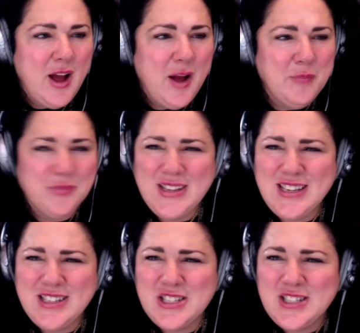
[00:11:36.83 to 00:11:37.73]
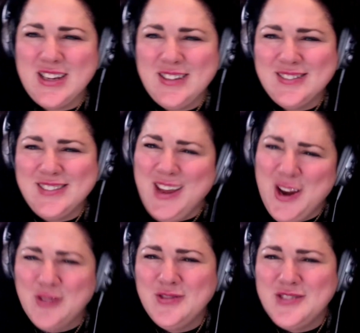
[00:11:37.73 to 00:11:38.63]
because I just think,
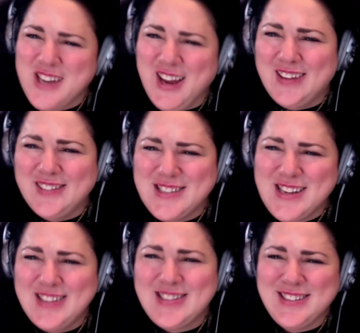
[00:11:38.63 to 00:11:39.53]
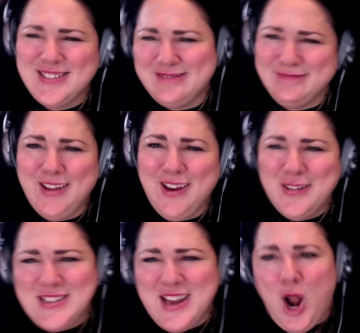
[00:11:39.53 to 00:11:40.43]
shit,
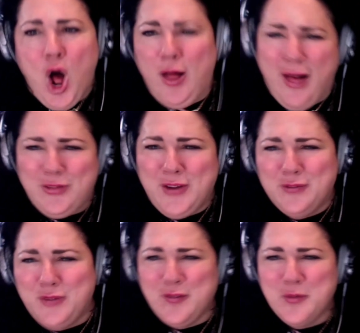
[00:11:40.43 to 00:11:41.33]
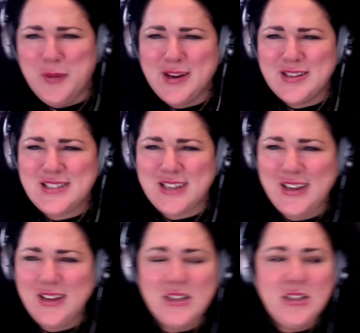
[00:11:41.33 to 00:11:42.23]
it's not all out there for everybody to
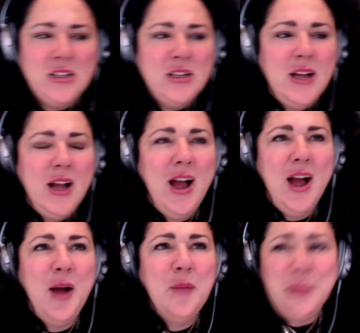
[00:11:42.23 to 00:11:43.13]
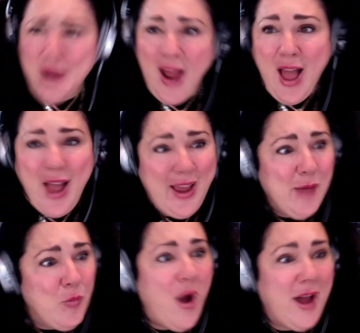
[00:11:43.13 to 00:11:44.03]
see. But I
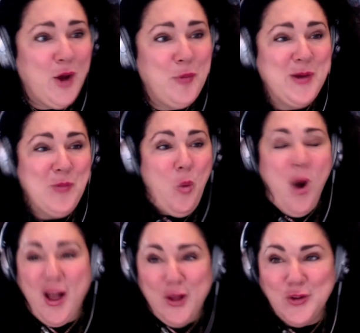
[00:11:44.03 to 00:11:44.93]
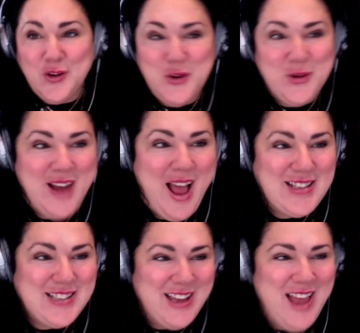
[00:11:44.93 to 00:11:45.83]
am wide open and wild, and you could
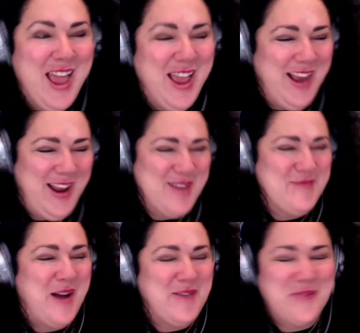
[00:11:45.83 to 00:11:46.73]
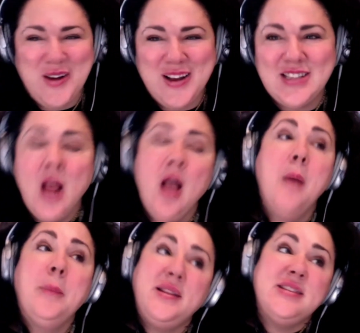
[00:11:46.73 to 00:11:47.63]
ask any of my friends.
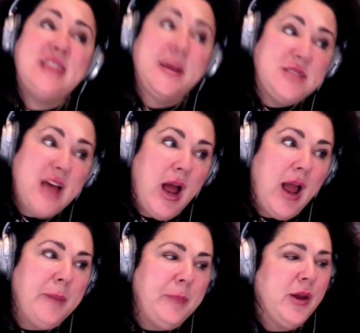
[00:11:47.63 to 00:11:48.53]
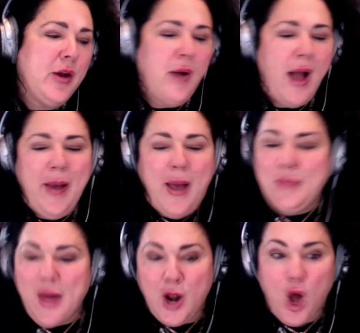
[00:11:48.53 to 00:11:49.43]
But at the same time,
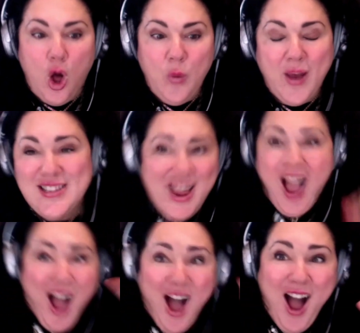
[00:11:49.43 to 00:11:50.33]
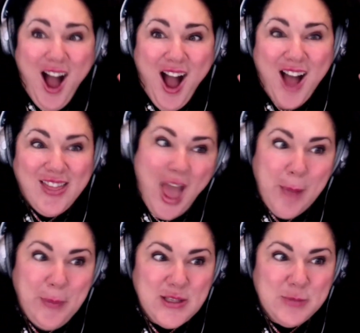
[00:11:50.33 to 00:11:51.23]
I'm not always the
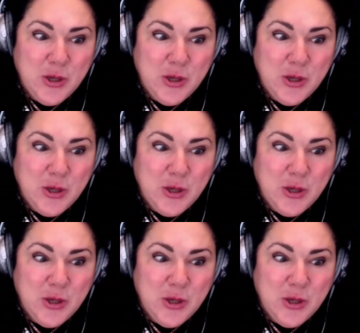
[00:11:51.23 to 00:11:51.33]
happiest